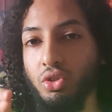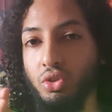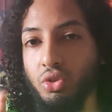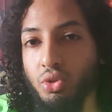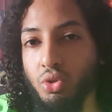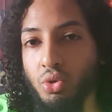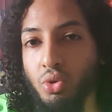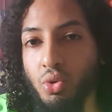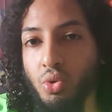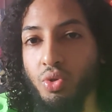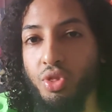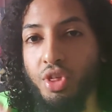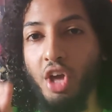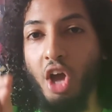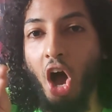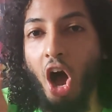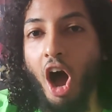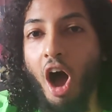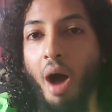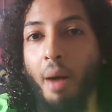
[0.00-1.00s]
do
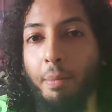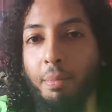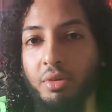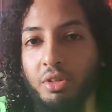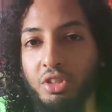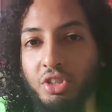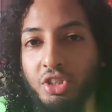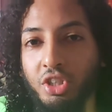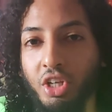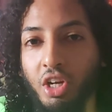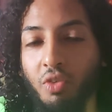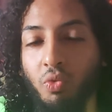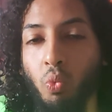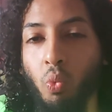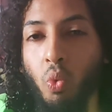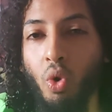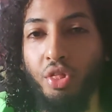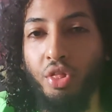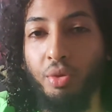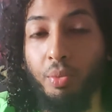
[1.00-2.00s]
the opposite of
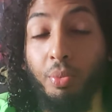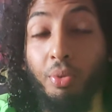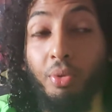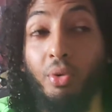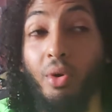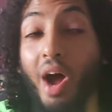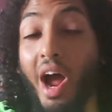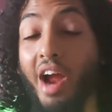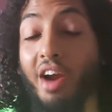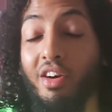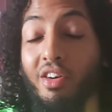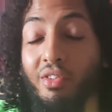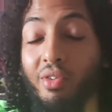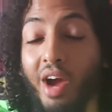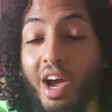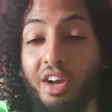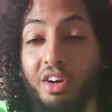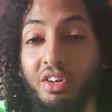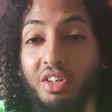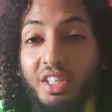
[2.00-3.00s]
what the prior
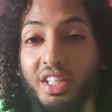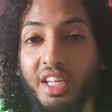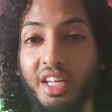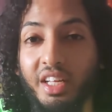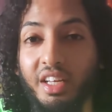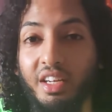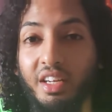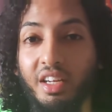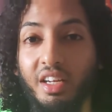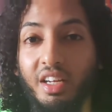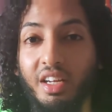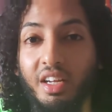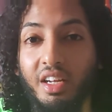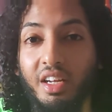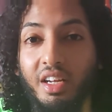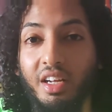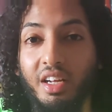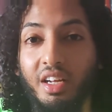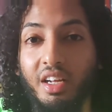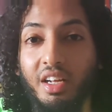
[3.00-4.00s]
writer did,
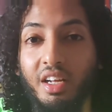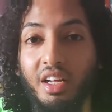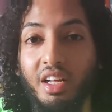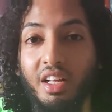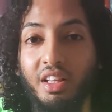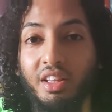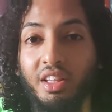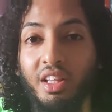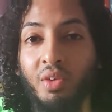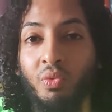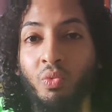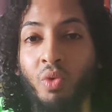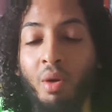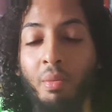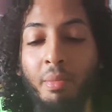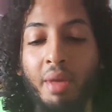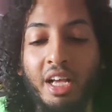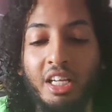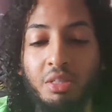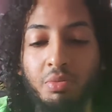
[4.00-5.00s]
then
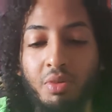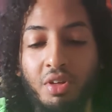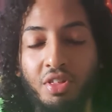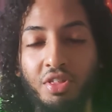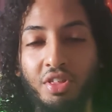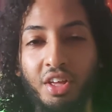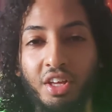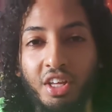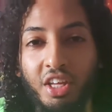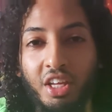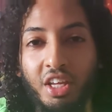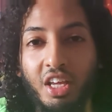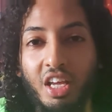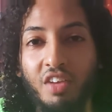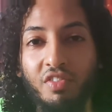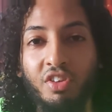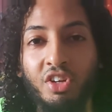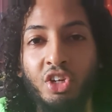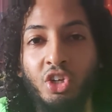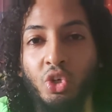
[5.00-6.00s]
what makes me think
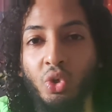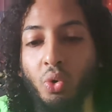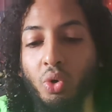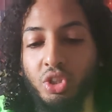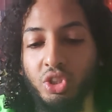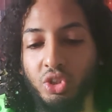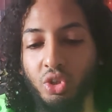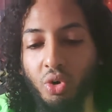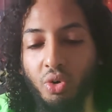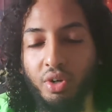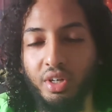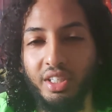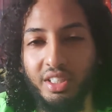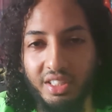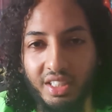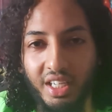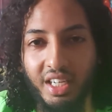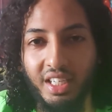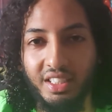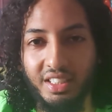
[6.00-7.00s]
even your story
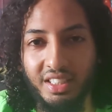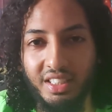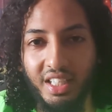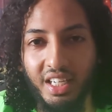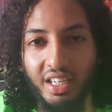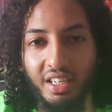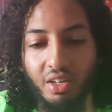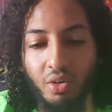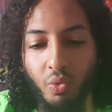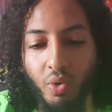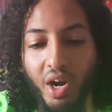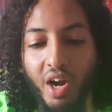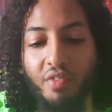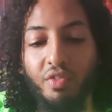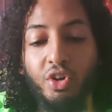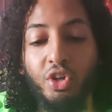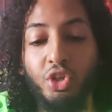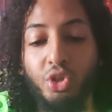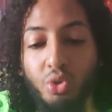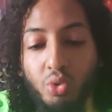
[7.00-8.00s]
is gonna stick?
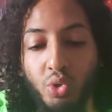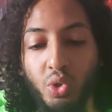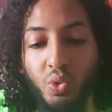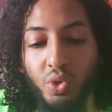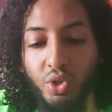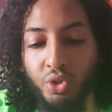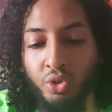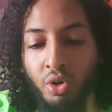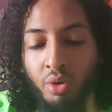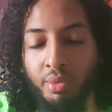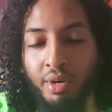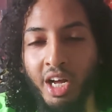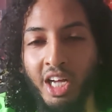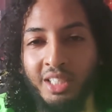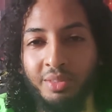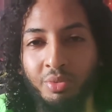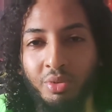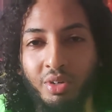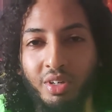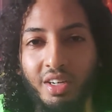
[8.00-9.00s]
Whatever you do with Norman
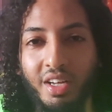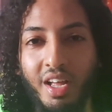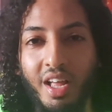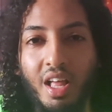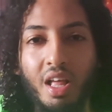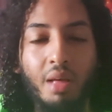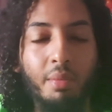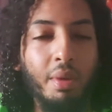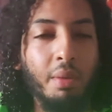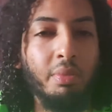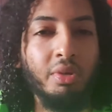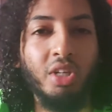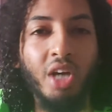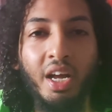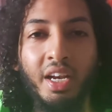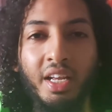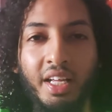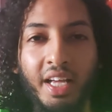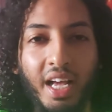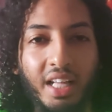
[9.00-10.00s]
Osborn, maybe
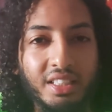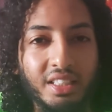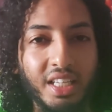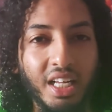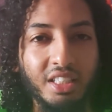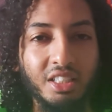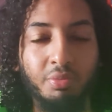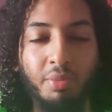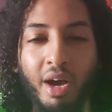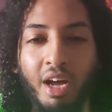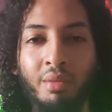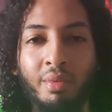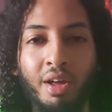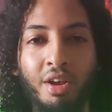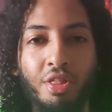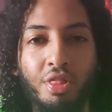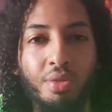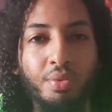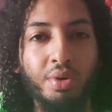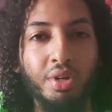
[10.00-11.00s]
Donny Cates gets
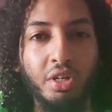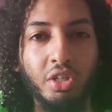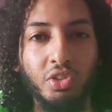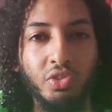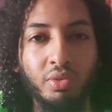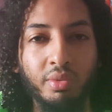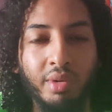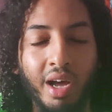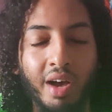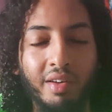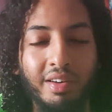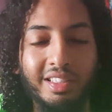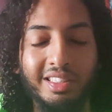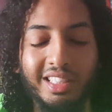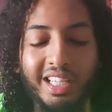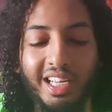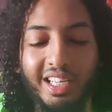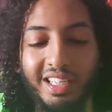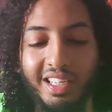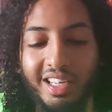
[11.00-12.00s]
Spider-Man 3 years from now and he's
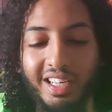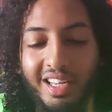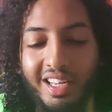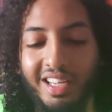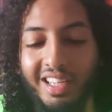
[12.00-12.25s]
like,